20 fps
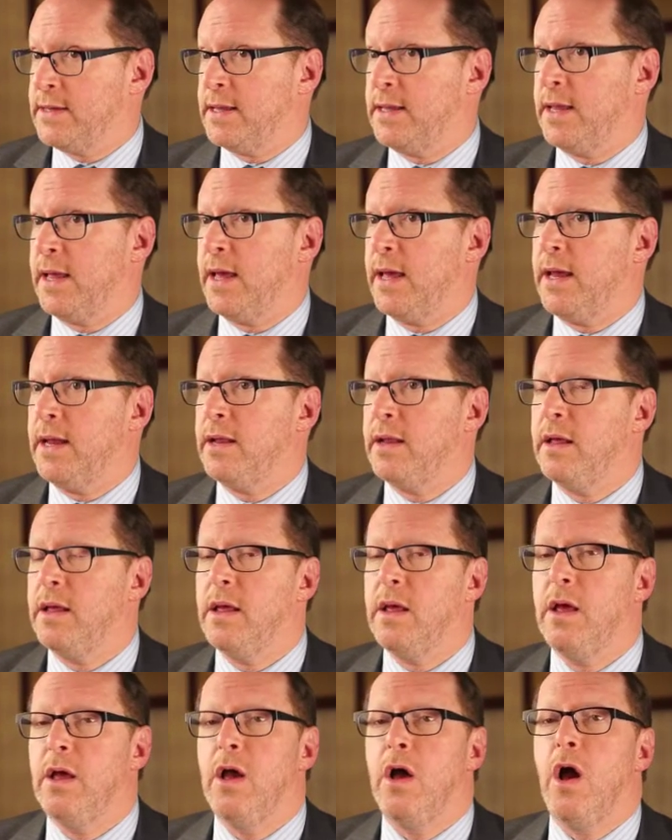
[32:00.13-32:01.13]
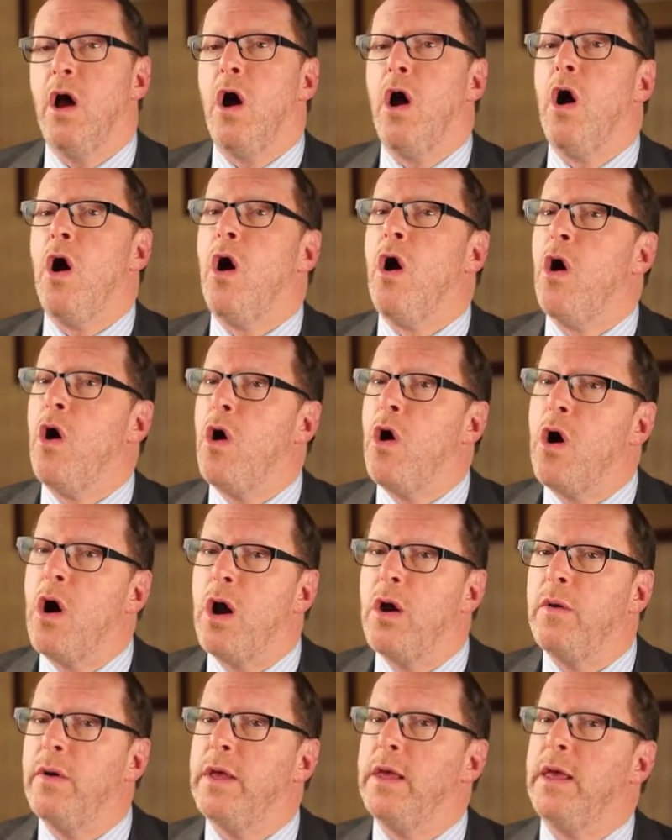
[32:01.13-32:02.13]
at night;
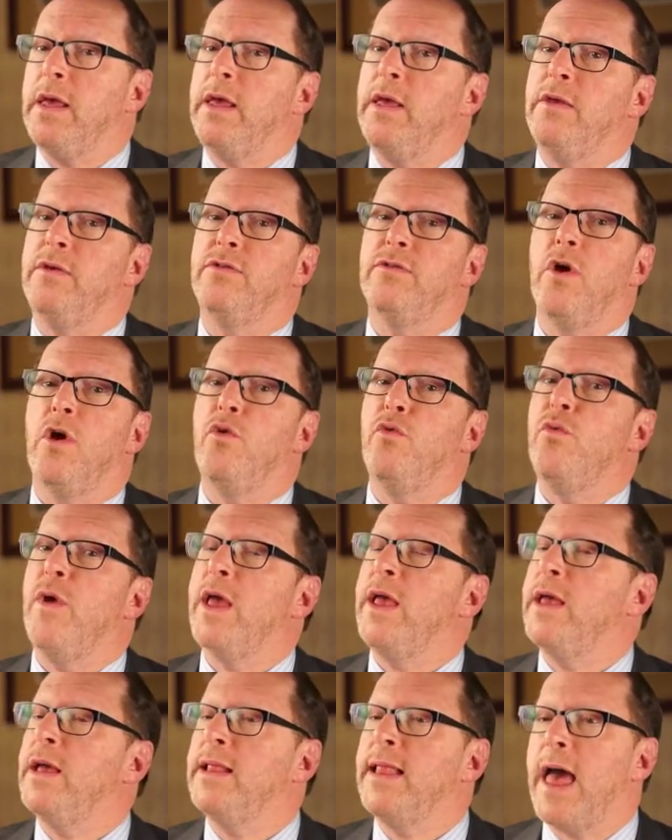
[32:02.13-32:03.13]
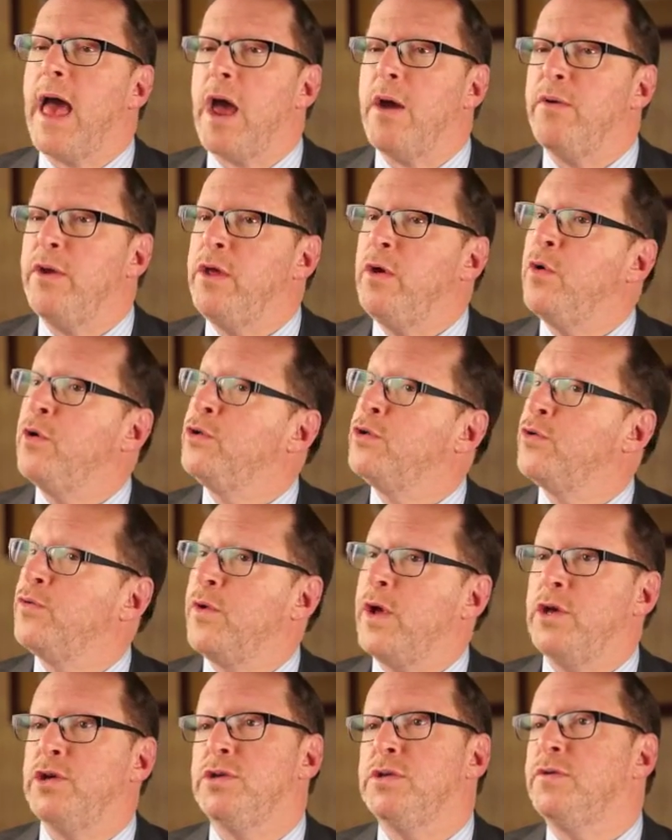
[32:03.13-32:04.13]
R is regularity or
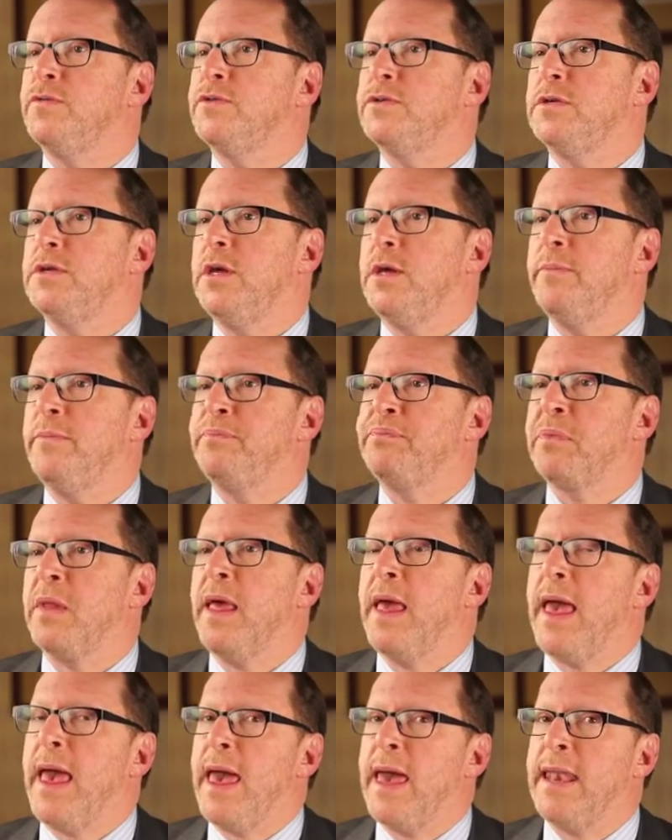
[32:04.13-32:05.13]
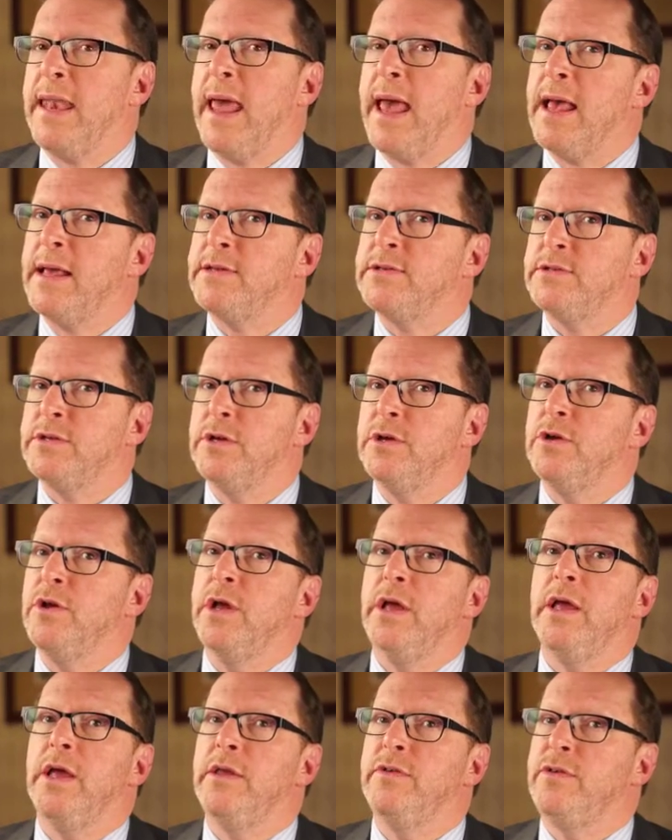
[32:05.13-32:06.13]
duration of sleep; and S
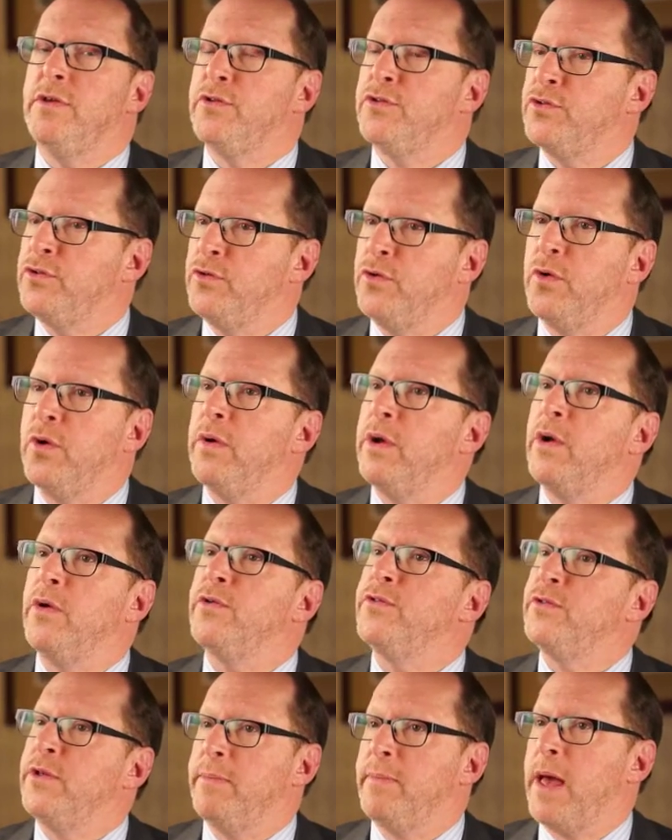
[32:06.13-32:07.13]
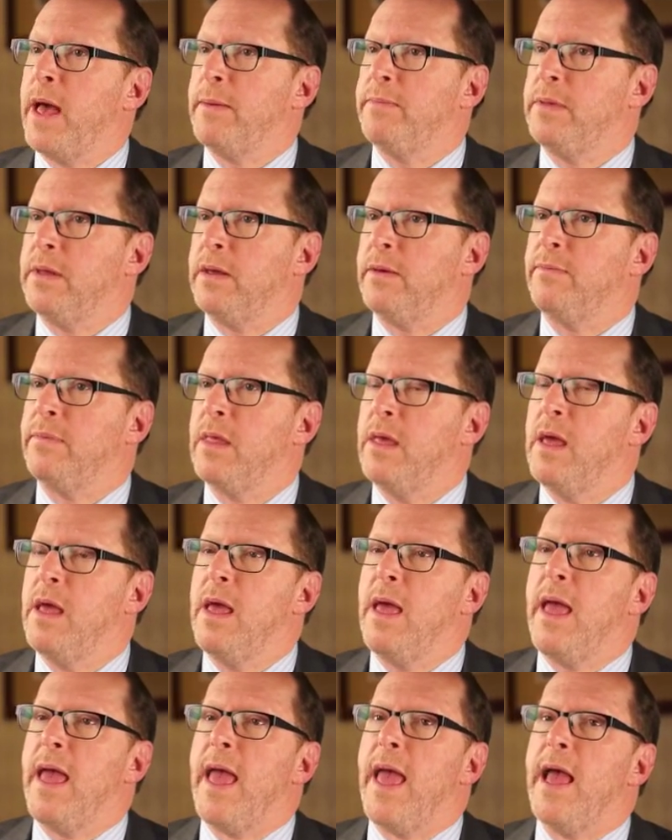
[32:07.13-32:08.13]
is their snoring or sleep apnea.
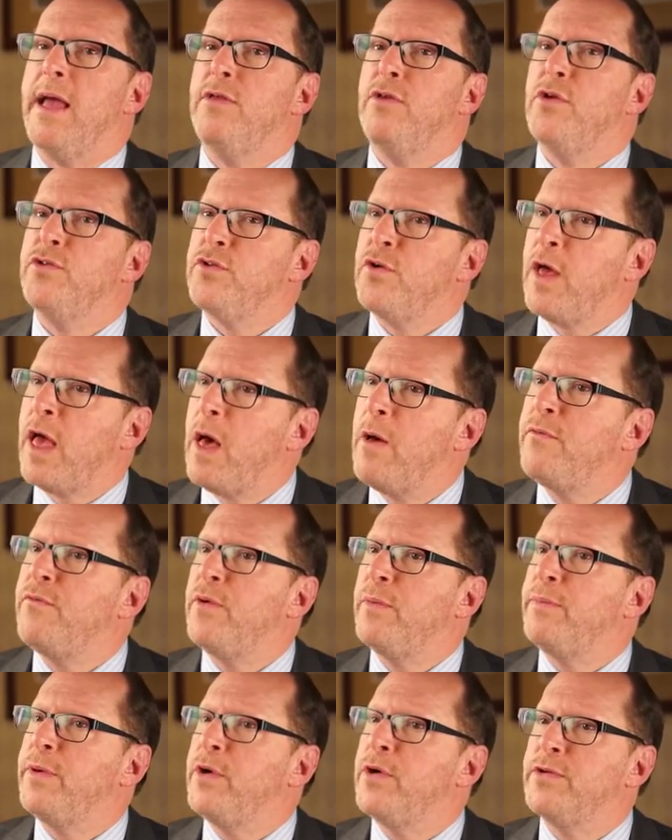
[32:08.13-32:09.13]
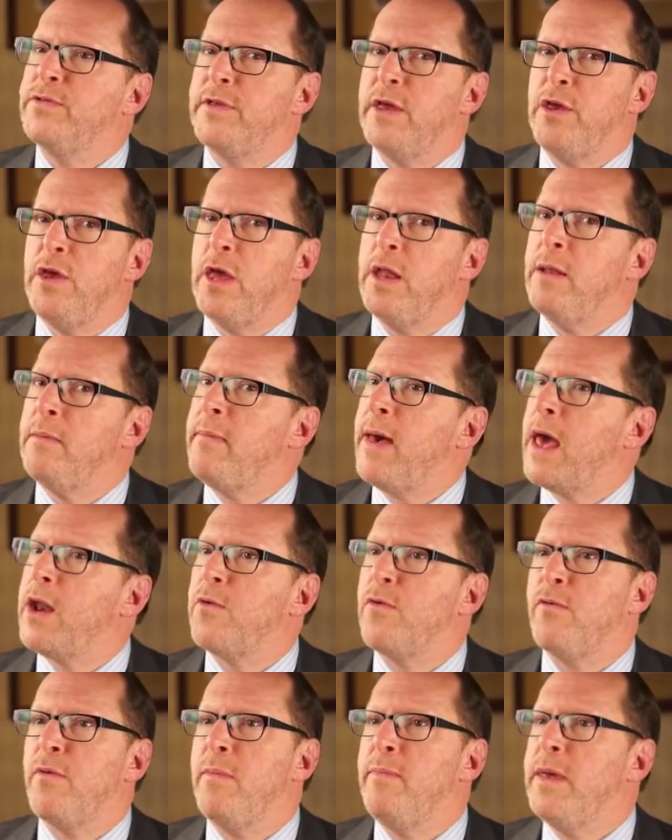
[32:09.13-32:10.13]
And those are helpful because in a
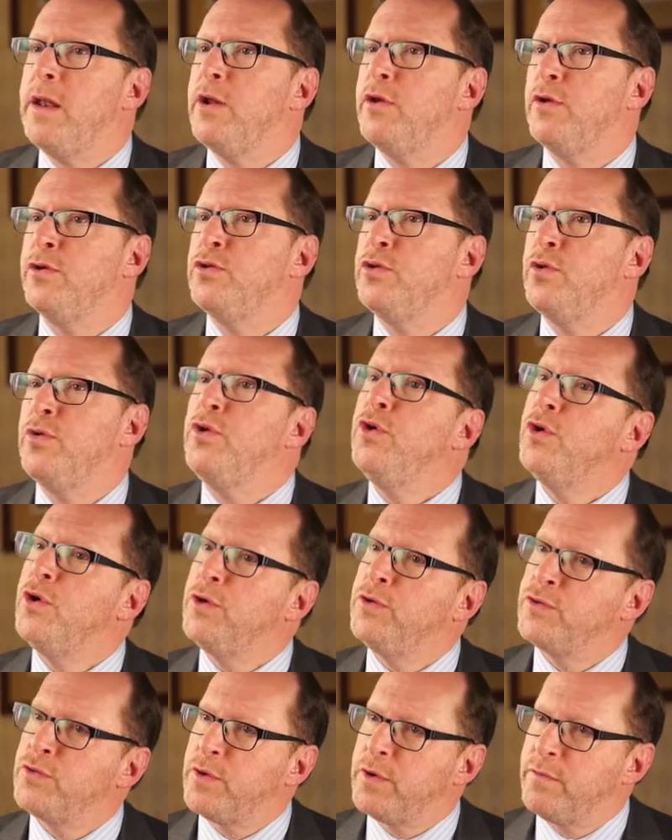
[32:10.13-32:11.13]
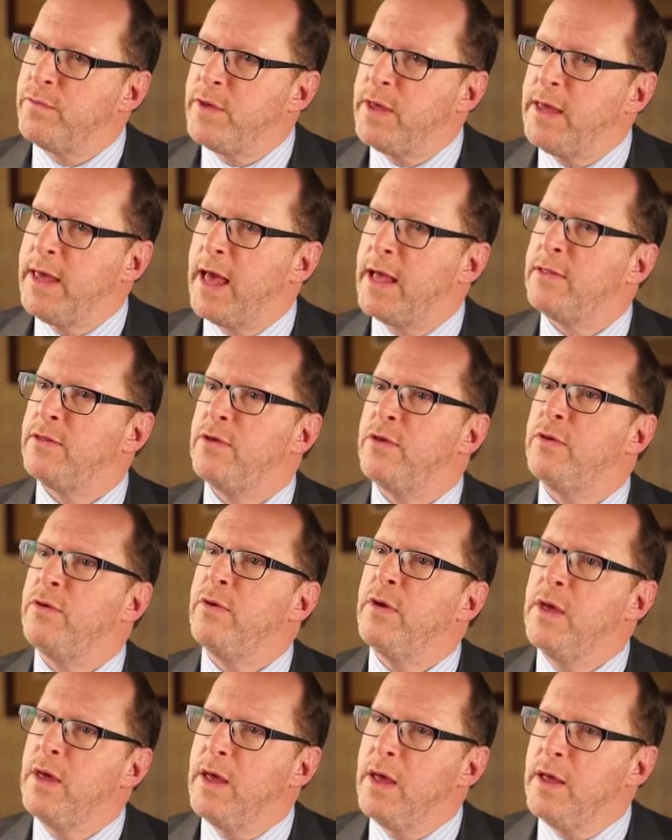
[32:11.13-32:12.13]
matter of a minute or two, you can sort of get
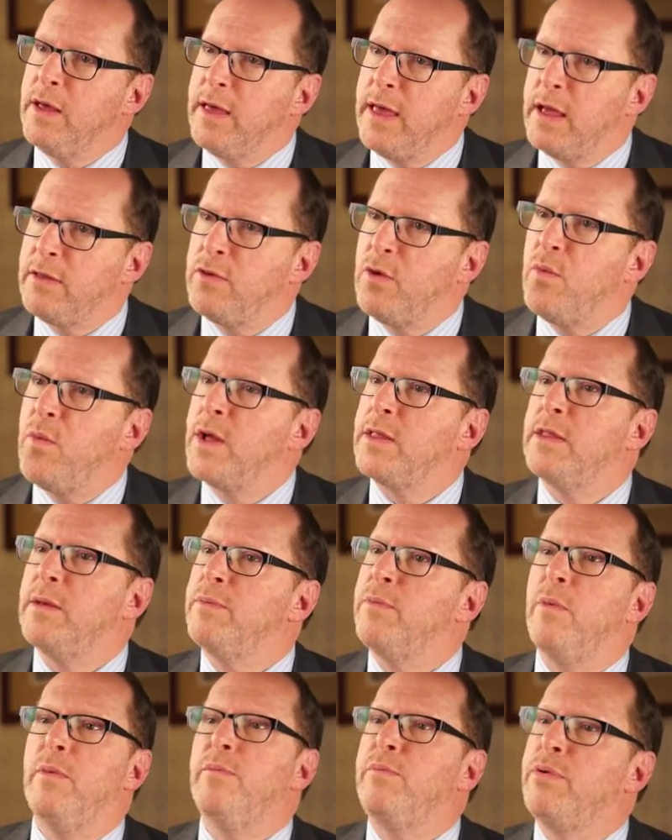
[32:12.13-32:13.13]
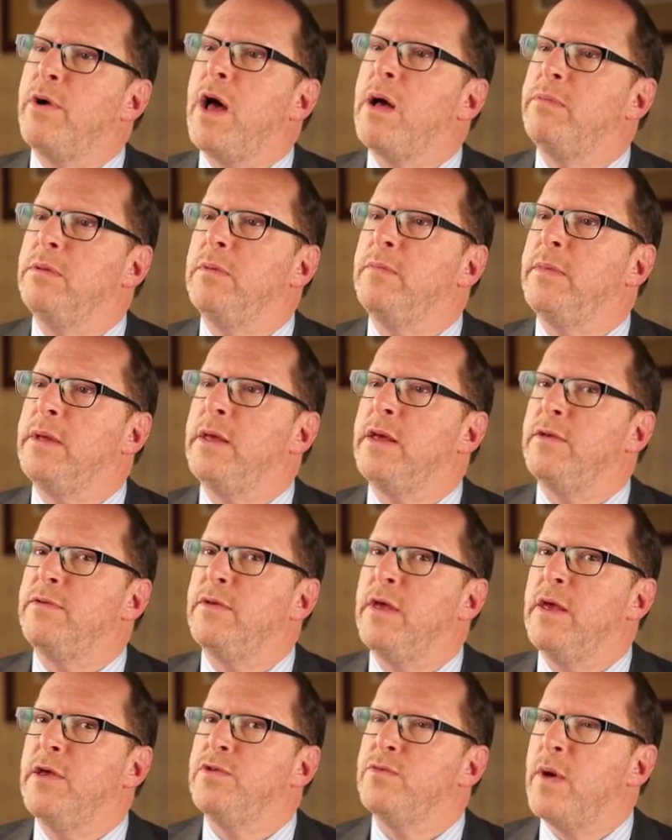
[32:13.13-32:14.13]
to what the problem is.
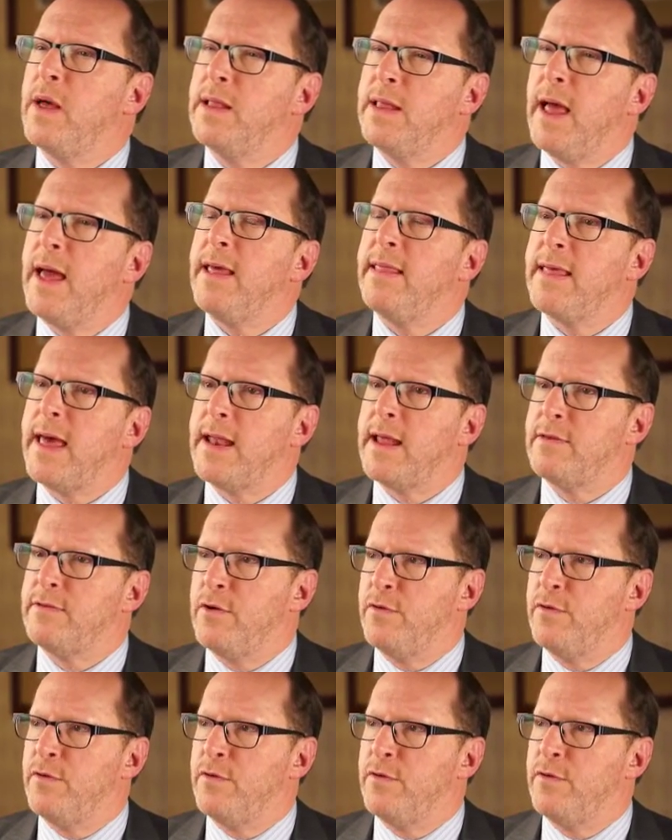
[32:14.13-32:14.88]
So I like that